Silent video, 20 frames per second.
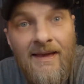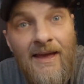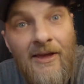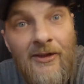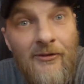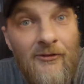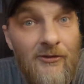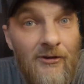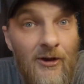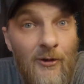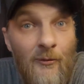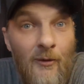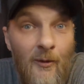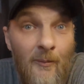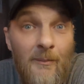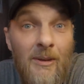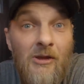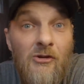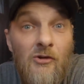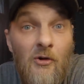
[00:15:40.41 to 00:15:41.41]
guess she
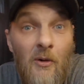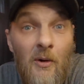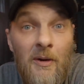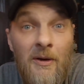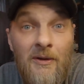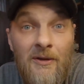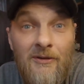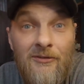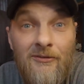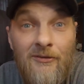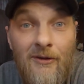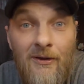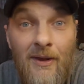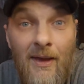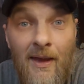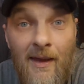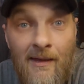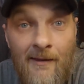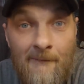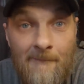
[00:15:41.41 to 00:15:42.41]
won't be joining us
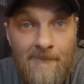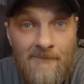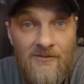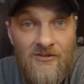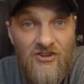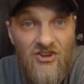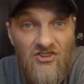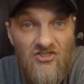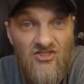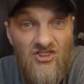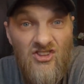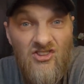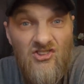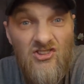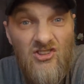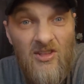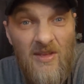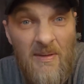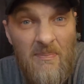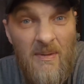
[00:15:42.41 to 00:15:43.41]
today. She's in
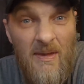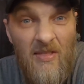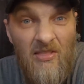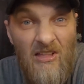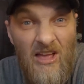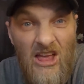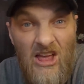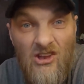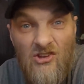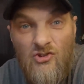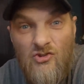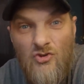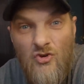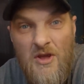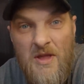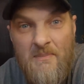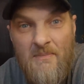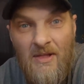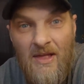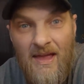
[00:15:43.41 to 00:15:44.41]
sleepyland,
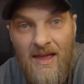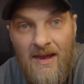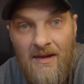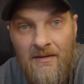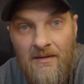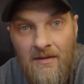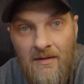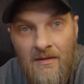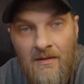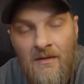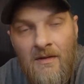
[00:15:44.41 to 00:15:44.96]
dreamland.